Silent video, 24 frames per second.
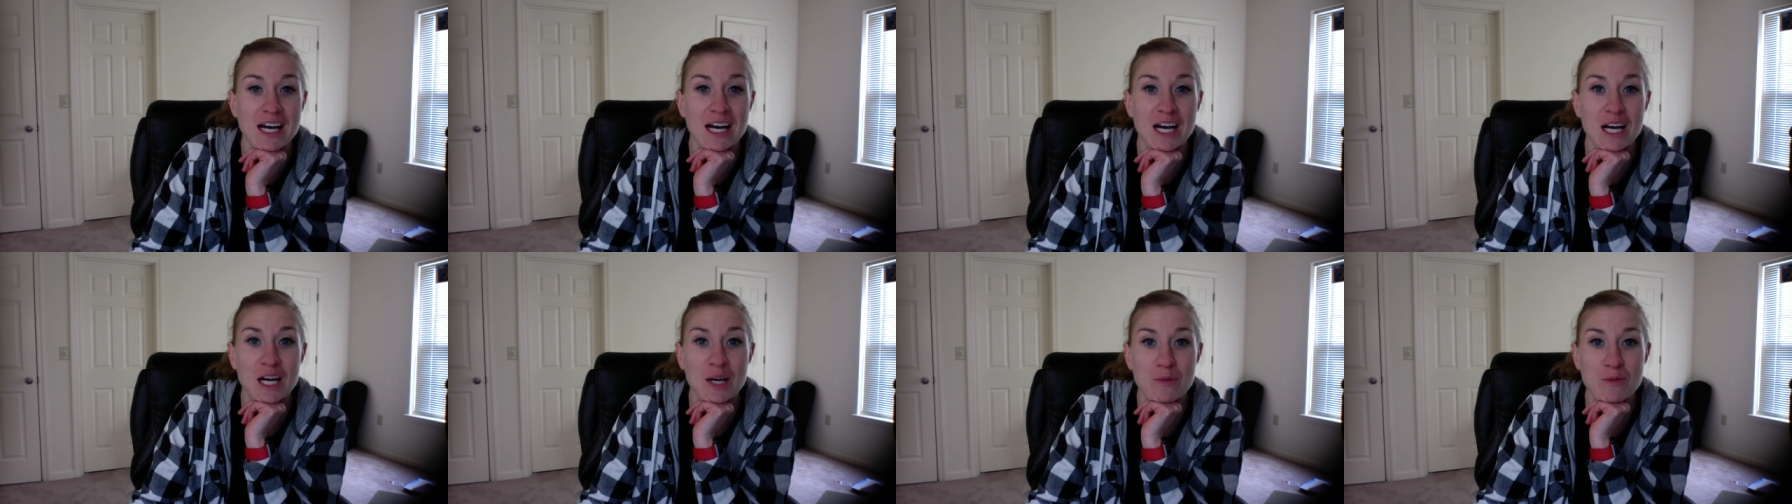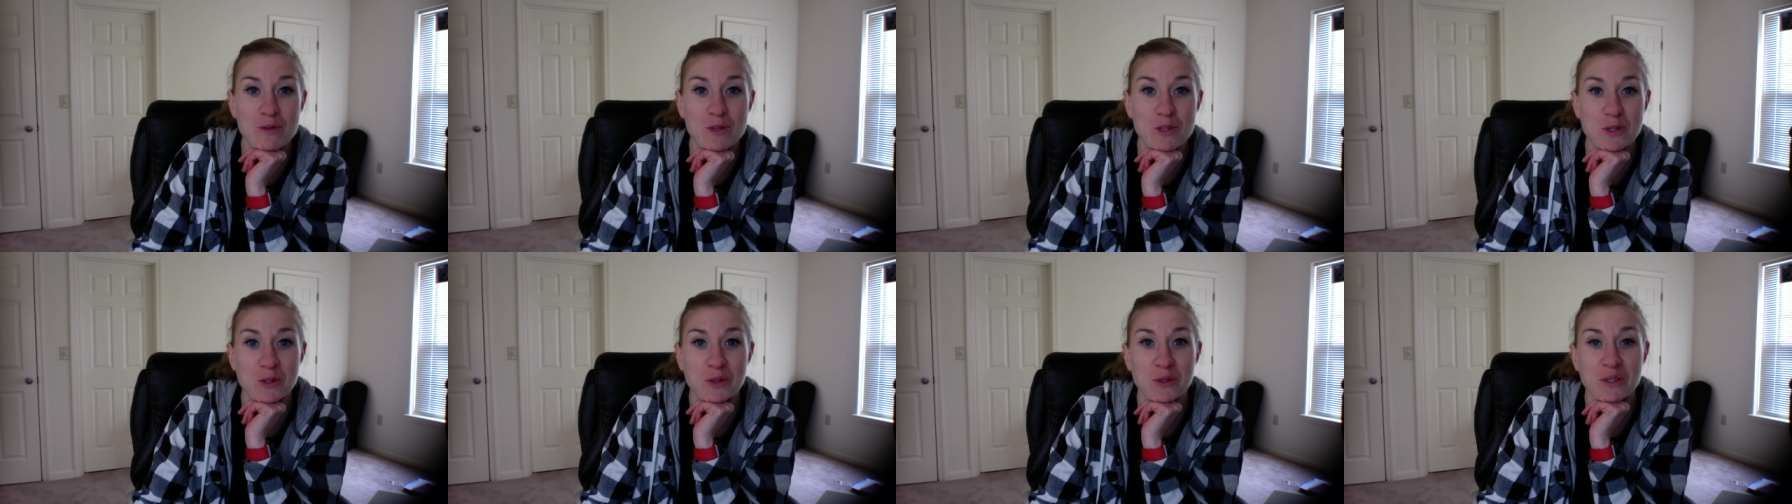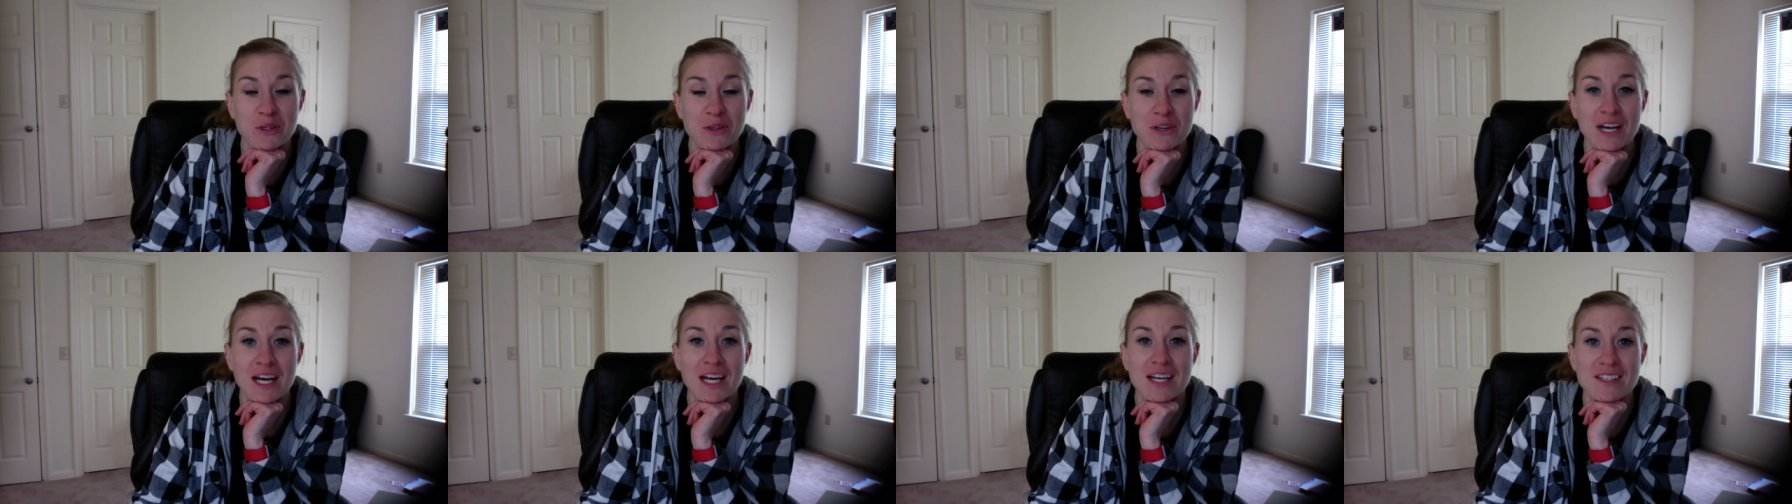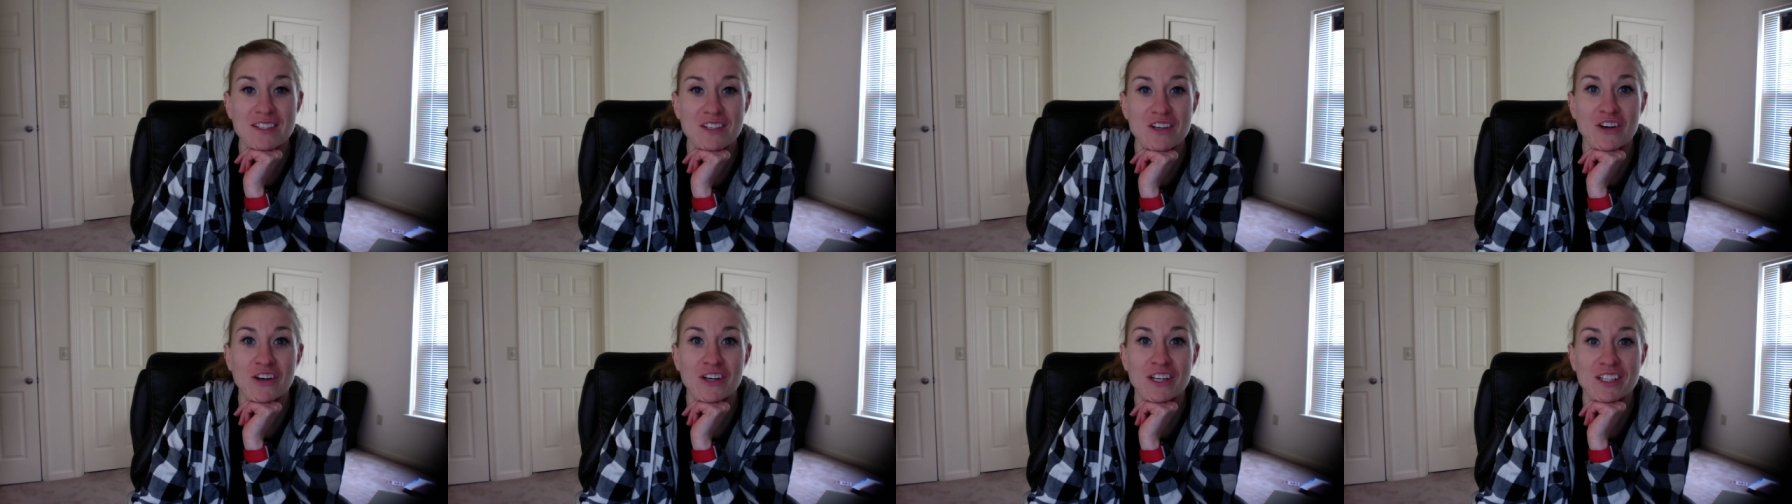I'm sure you guys
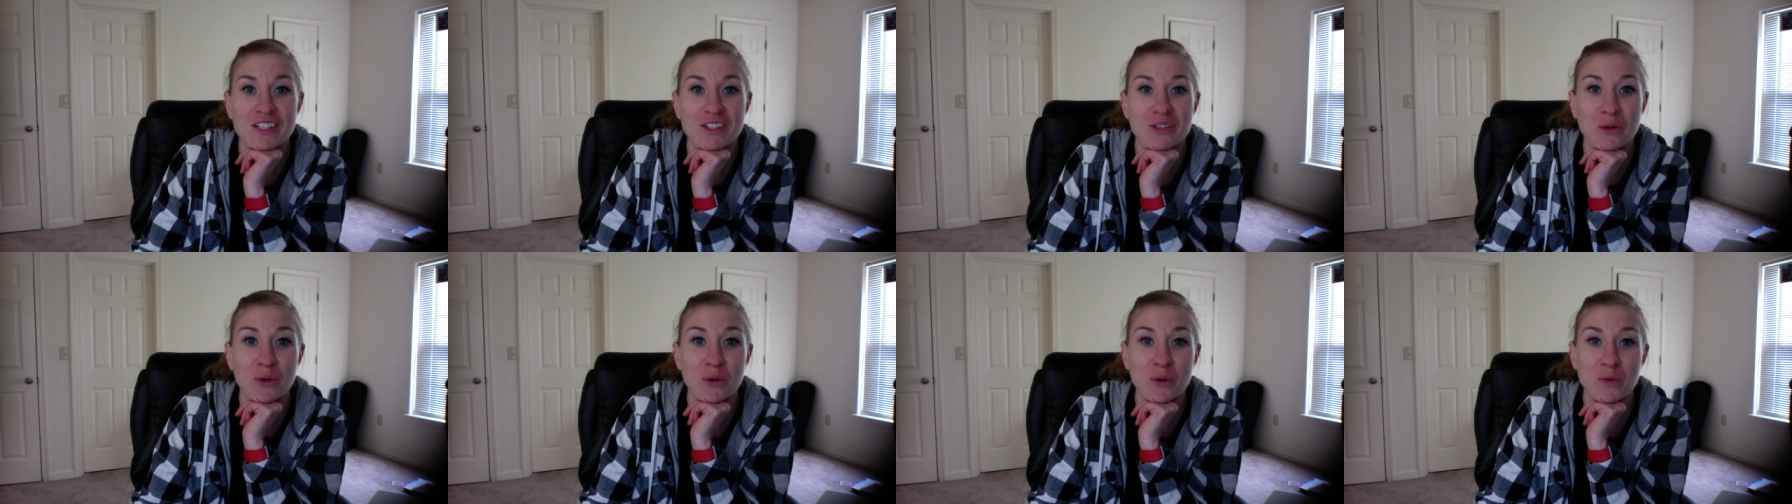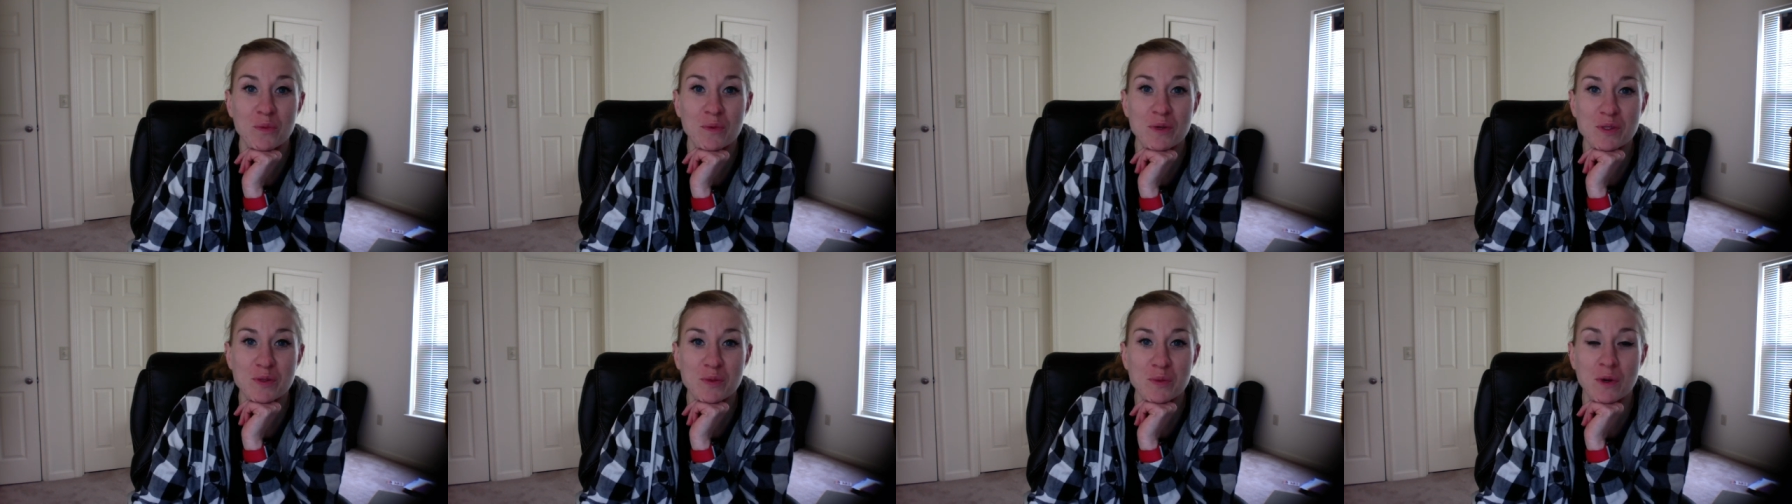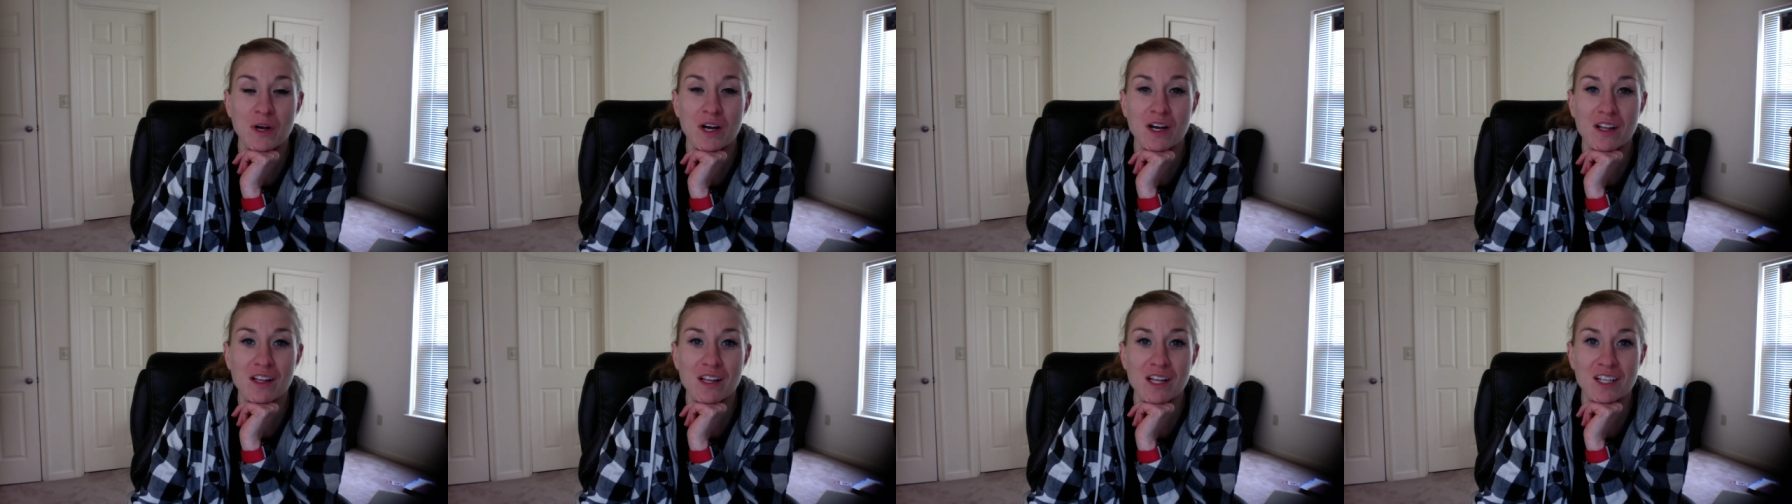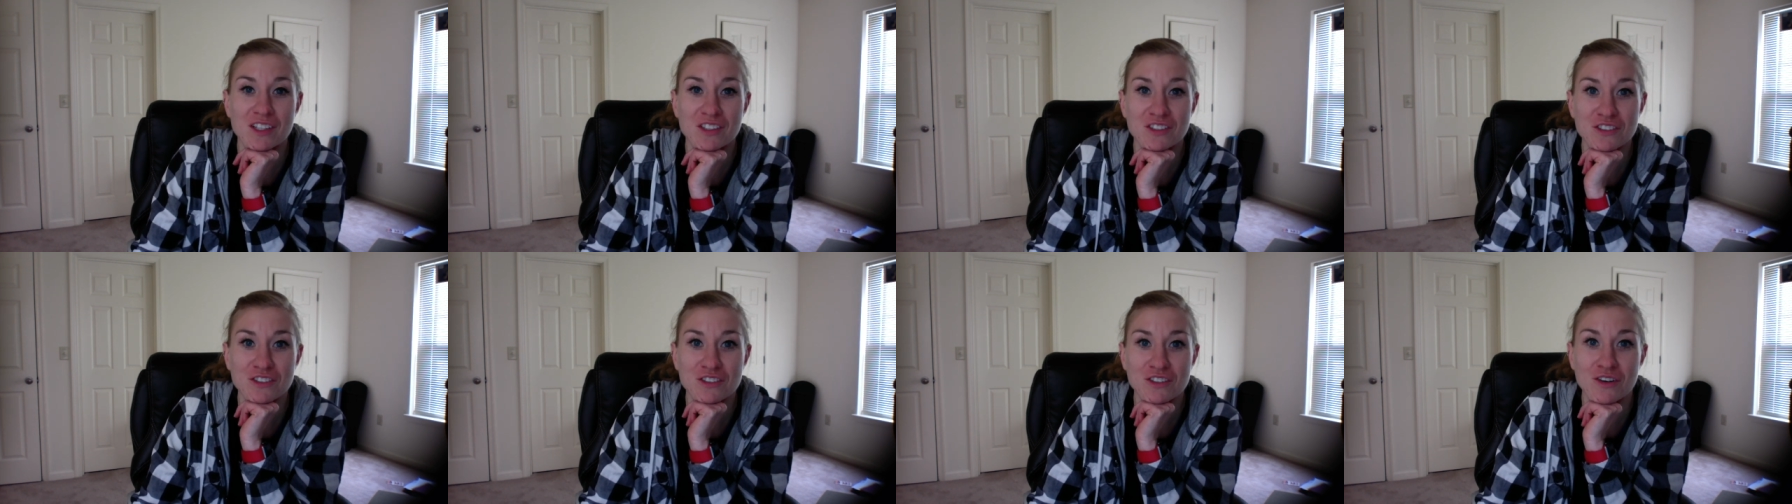are at home as well
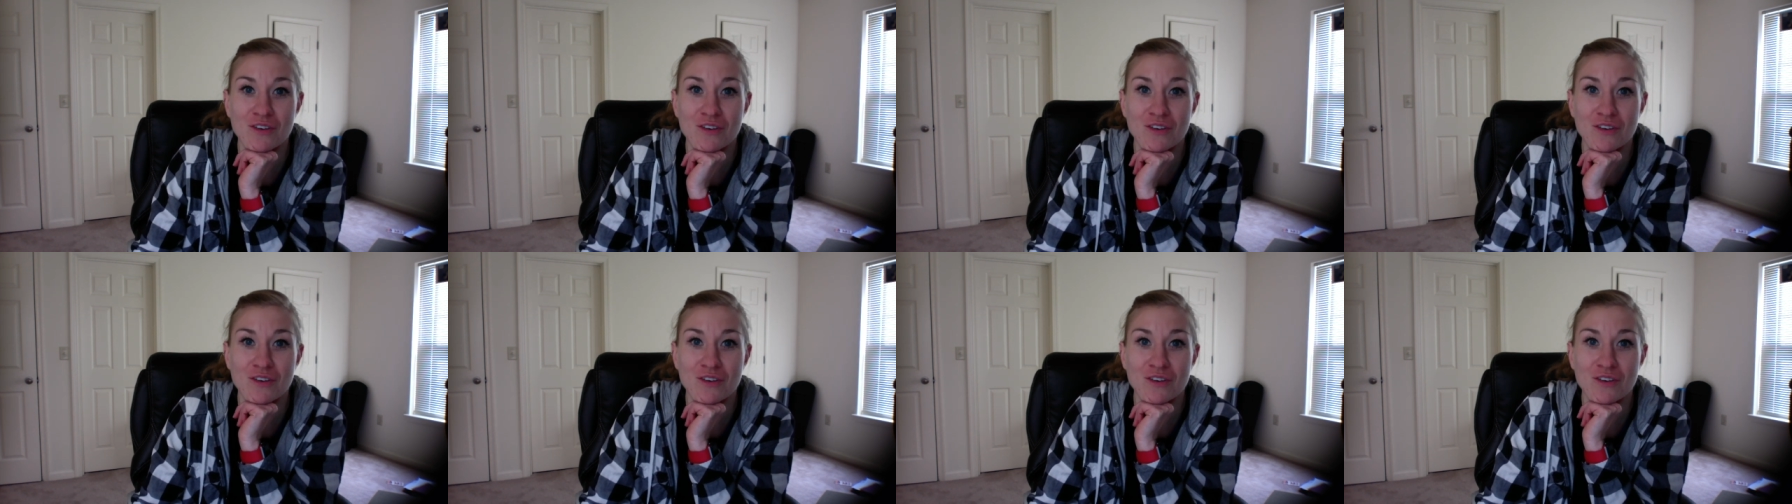under